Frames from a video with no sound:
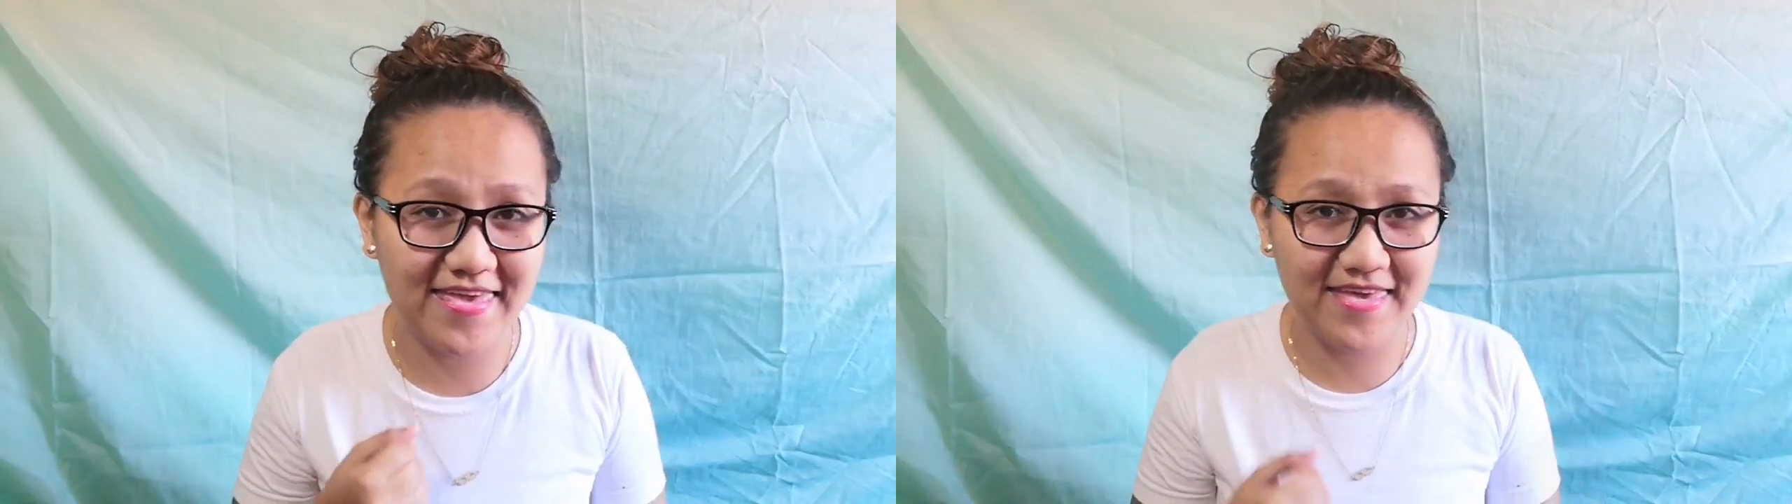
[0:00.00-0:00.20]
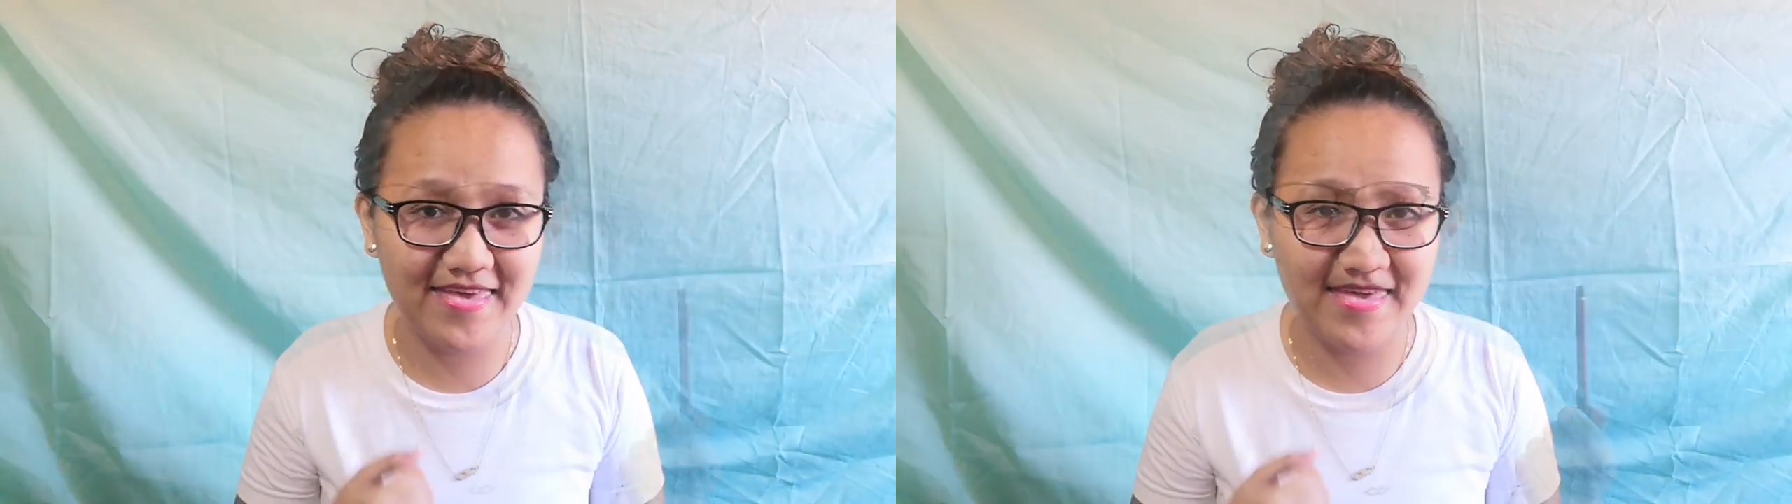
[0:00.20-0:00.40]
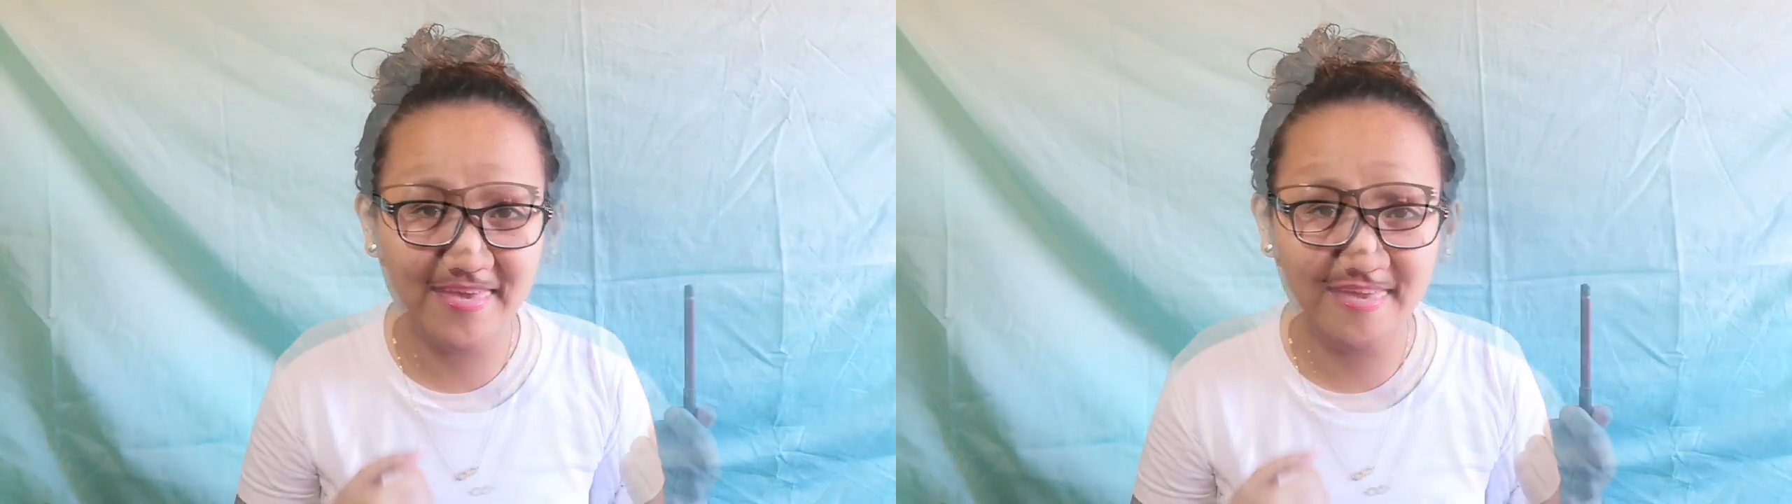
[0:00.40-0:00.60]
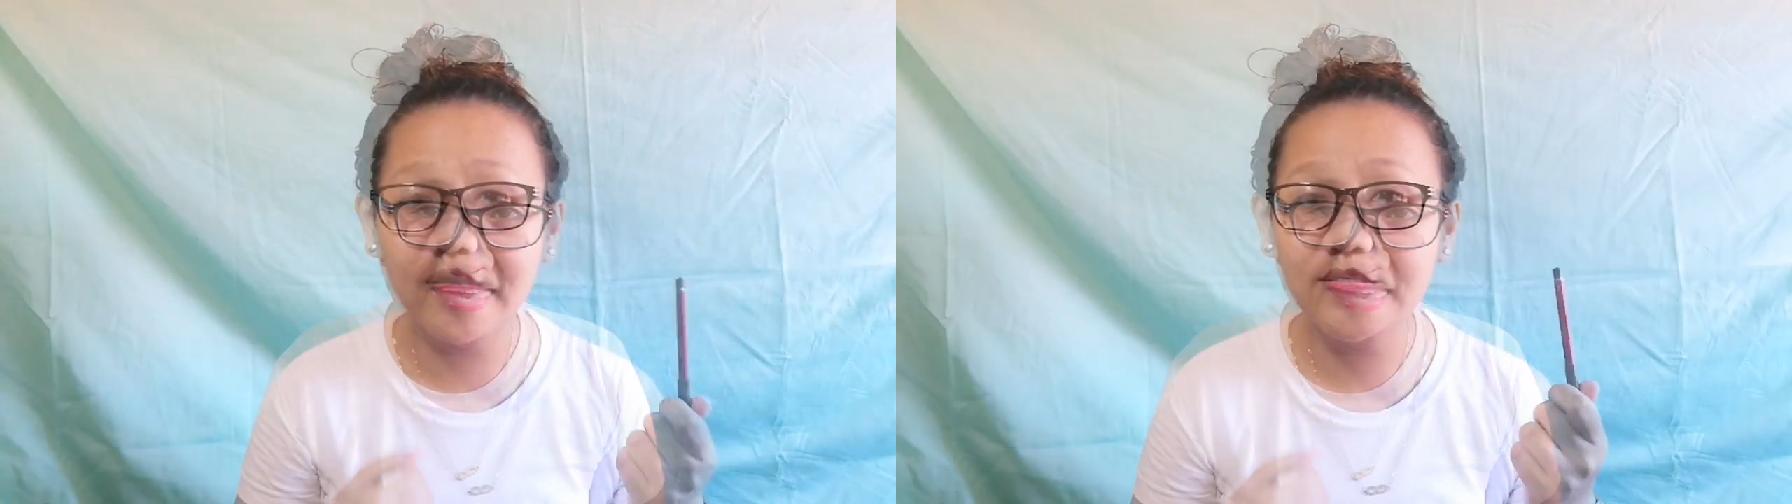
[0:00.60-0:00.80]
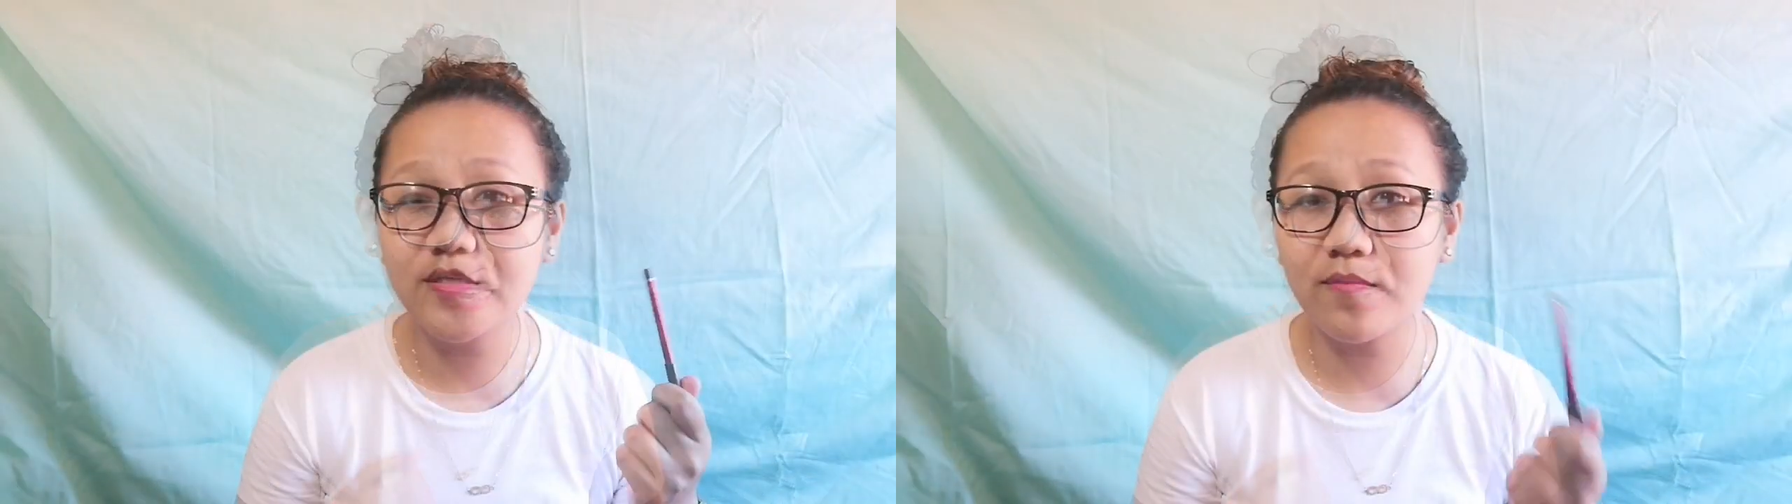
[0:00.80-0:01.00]
I have
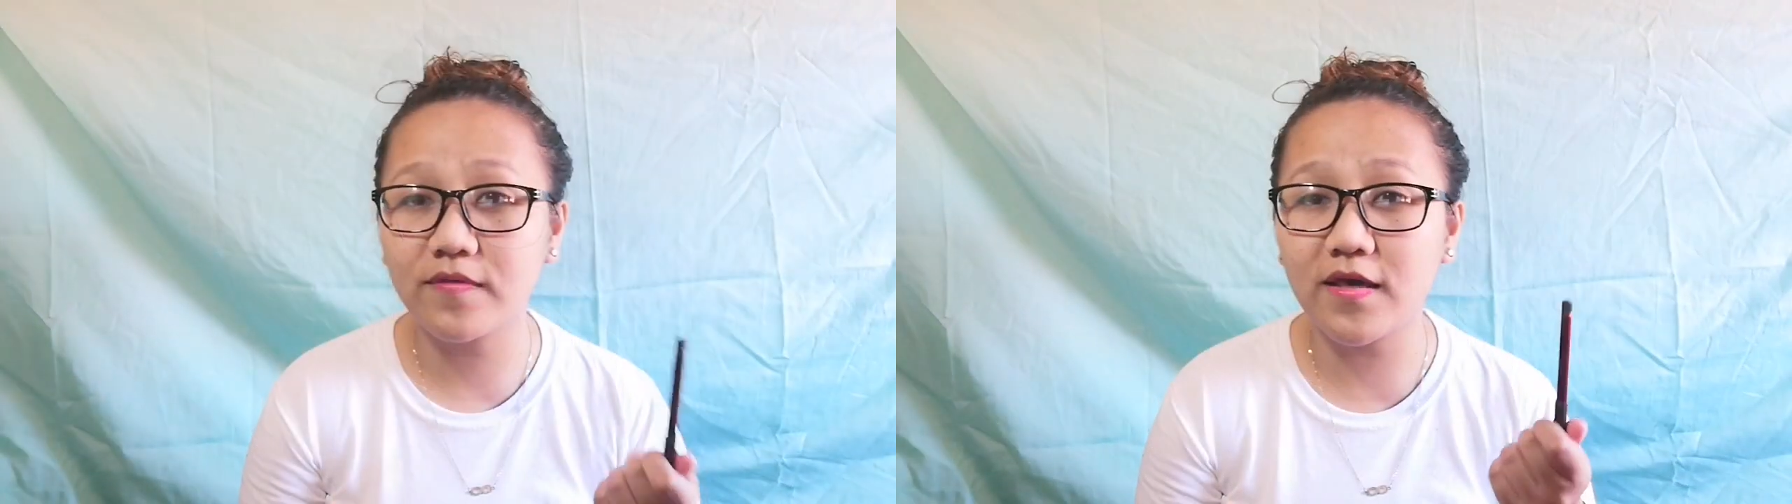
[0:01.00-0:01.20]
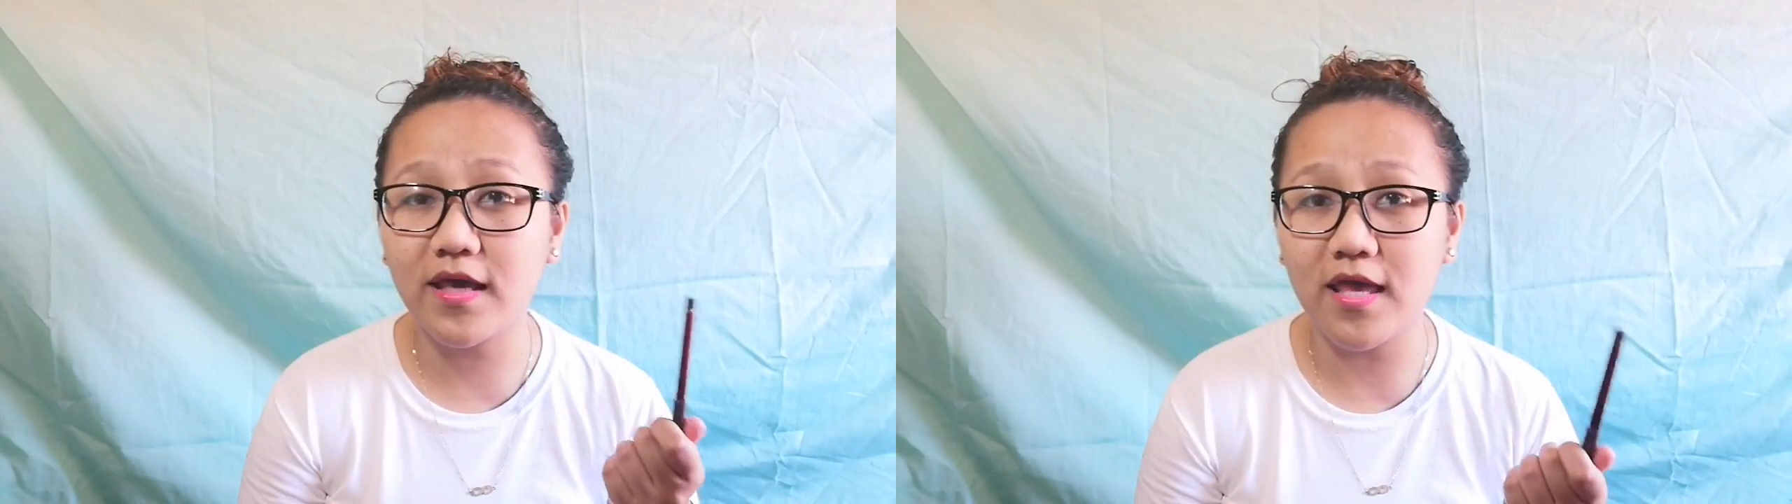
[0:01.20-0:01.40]
something